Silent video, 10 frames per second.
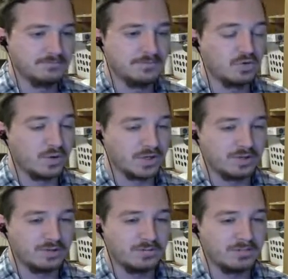Quick,
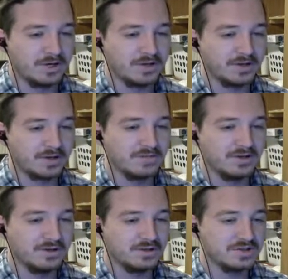behind that
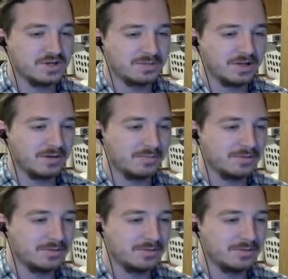conveniently shaped lamp.